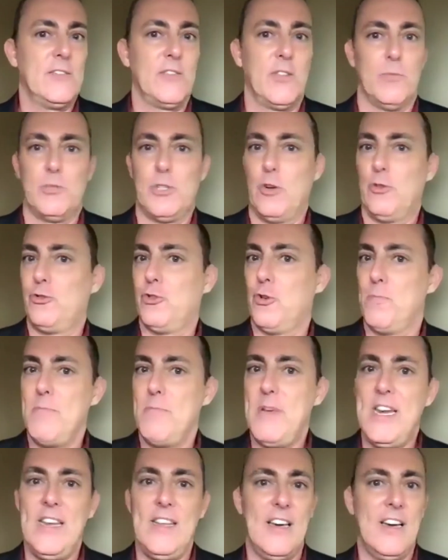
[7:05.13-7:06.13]
from social
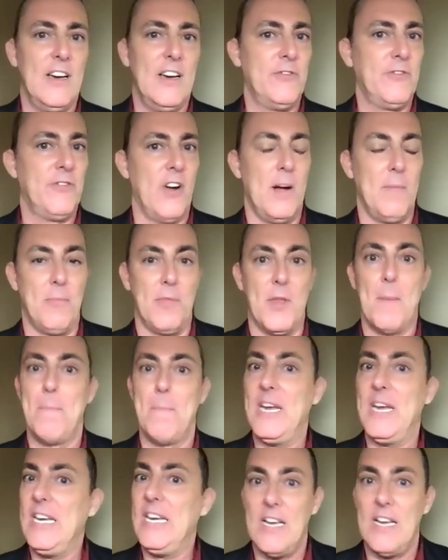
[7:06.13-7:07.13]
media, from the
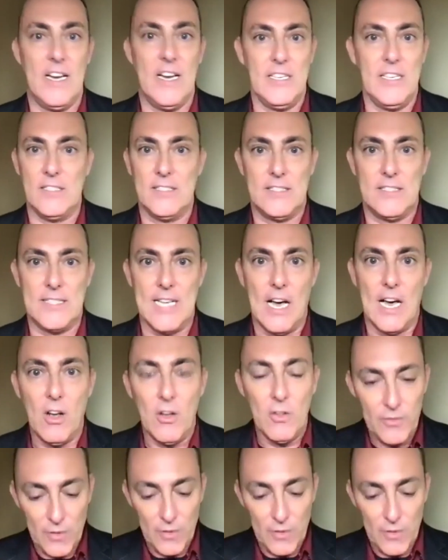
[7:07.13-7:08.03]
media itself.